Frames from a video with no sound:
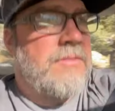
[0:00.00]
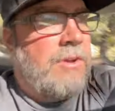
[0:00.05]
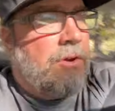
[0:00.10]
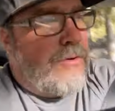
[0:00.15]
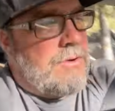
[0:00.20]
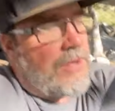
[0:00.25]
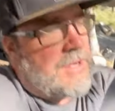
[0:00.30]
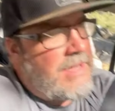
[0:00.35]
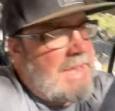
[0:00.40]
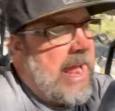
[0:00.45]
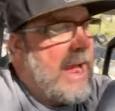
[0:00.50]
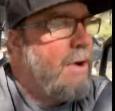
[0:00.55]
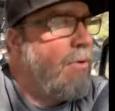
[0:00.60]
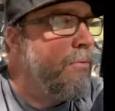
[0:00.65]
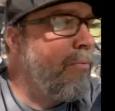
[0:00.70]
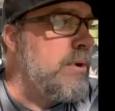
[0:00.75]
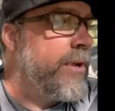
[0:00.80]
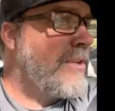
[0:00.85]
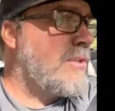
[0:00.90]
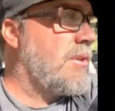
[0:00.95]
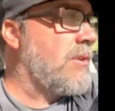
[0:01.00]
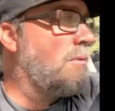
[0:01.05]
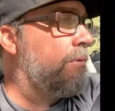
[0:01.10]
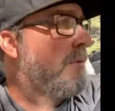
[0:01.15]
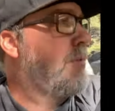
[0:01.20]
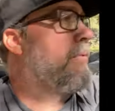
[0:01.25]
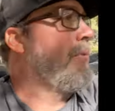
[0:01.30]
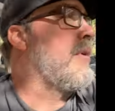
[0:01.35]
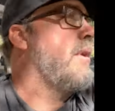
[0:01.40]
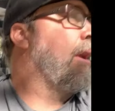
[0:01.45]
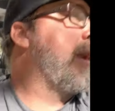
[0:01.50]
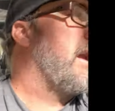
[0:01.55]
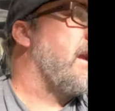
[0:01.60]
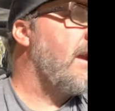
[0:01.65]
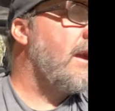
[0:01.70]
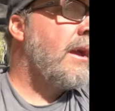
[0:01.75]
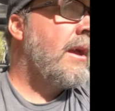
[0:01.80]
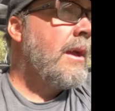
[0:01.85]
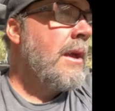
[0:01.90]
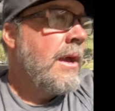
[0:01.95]
going down Winch Hill three.
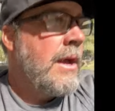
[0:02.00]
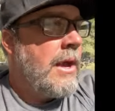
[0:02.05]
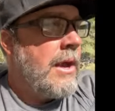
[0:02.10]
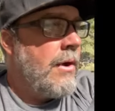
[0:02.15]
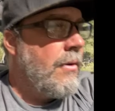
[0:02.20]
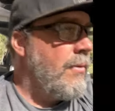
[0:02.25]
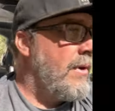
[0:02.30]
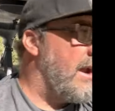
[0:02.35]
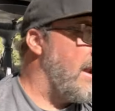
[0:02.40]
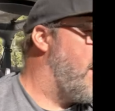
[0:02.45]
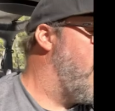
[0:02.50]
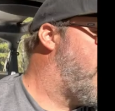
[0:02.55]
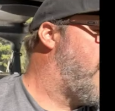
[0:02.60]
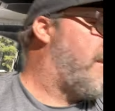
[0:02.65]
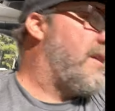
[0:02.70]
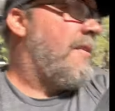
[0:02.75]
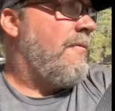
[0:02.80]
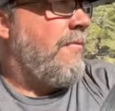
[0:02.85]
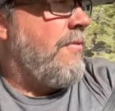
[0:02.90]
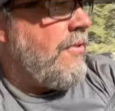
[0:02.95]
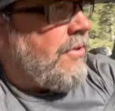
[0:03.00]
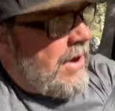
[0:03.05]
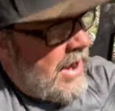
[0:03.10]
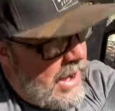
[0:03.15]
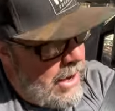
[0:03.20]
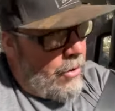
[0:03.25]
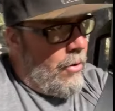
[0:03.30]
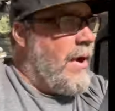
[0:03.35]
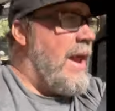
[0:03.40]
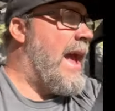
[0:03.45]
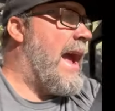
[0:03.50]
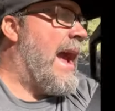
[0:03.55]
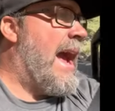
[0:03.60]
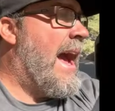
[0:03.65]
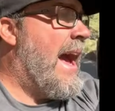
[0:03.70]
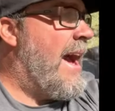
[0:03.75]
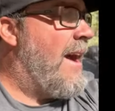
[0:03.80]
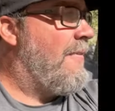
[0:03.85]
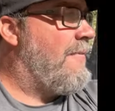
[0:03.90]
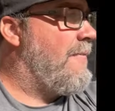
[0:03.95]
We had to sit for an hour and a
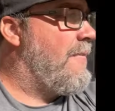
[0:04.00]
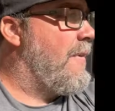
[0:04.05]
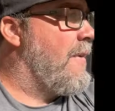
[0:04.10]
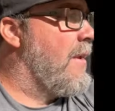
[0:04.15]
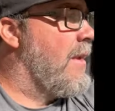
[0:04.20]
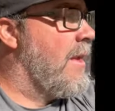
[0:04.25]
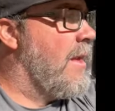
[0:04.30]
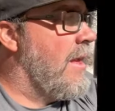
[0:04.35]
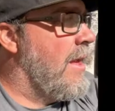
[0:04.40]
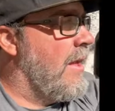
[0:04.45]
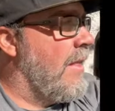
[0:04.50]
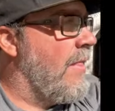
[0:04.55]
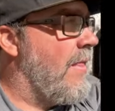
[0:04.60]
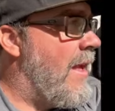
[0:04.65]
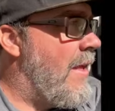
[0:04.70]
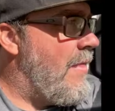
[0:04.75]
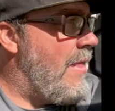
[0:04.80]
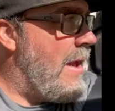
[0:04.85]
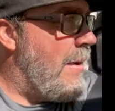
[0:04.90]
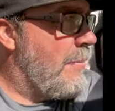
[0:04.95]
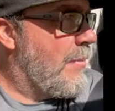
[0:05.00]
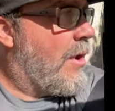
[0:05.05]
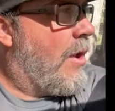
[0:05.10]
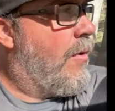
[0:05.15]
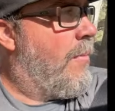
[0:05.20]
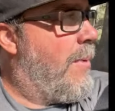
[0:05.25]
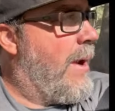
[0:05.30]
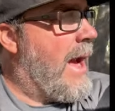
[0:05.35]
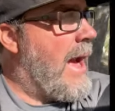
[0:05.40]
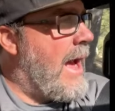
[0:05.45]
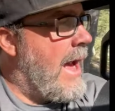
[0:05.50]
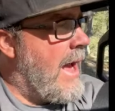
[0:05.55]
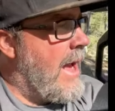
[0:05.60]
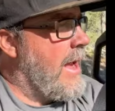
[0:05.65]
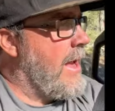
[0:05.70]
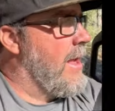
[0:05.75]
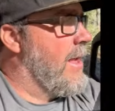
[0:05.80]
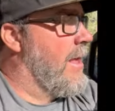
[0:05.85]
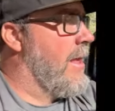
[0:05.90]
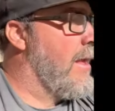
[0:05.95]
half, let them go
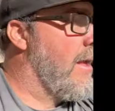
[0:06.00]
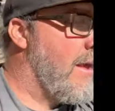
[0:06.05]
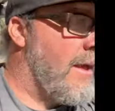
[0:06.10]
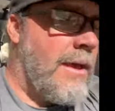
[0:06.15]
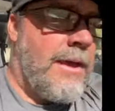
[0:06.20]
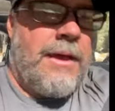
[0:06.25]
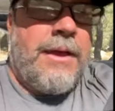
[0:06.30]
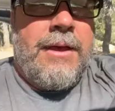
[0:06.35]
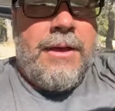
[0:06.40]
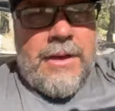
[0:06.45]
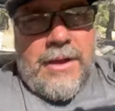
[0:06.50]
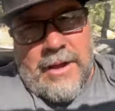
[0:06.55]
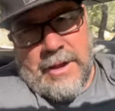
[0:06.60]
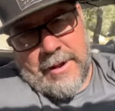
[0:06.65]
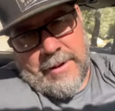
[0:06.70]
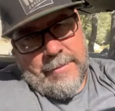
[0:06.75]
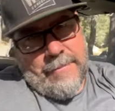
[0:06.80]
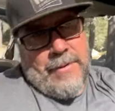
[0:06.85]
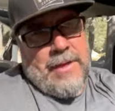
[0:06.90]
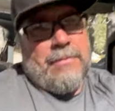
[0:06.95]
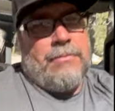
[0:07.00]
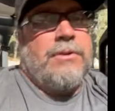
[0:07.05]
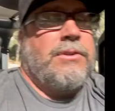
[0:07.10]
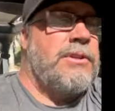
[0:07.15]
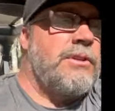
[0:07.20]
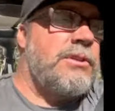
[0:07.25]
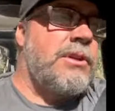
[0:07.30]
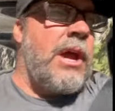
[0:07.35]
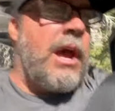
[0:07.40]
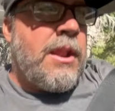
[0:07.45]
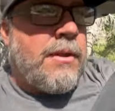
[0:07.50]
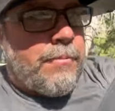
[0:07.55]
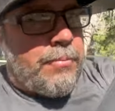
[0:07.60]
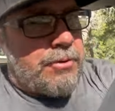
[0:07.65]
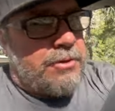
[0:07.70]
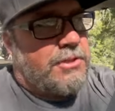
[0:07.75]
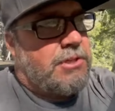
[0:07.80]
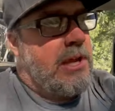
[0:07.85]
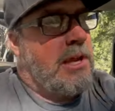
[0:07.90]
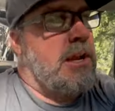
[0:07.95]
by. Um, then we just kind of
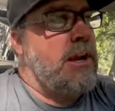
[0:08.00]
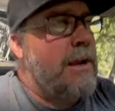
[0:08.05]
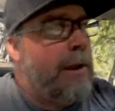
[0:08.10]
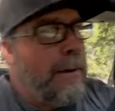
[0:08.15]
proceeded